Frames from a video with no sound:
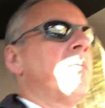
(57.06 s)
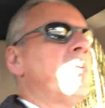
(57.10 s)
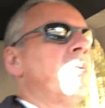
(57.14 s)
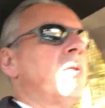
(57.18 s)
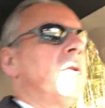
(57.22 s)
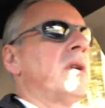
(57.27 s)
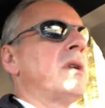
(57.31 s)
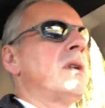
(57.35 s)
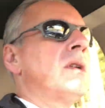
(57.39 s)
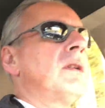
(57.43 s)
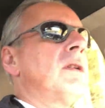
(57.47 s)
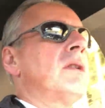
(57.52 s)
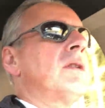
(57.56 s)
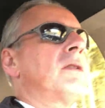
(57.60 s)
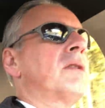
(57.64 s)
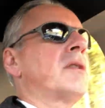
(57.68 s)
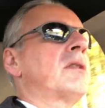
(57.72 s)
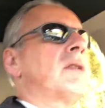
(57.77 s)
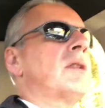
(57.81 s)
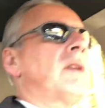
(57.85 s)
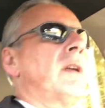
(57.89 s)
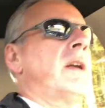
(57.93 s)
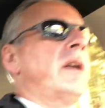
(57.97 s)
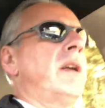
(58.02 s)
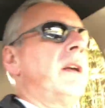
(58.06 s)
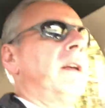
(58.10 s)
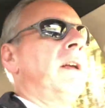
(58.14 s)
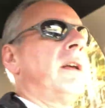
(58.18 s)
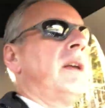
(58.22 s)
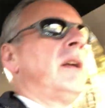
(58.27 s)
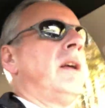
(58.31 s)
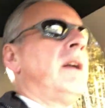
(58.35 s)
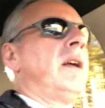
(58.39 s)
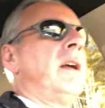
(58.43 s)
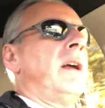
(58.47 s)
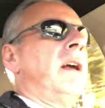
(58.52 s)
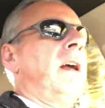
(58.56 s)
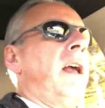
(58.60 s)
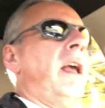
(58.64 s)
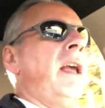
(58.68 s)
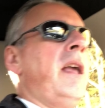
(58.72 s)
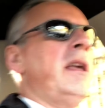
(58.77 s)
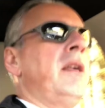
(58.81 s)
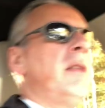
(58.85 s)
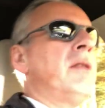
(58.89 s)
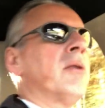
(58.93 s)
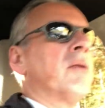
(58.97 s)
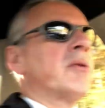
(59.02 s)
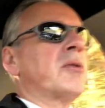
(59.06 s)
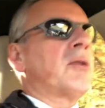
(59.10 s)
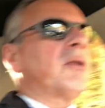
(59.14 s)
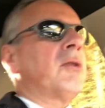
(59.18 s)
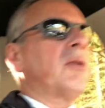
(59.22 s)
was, hey, there's a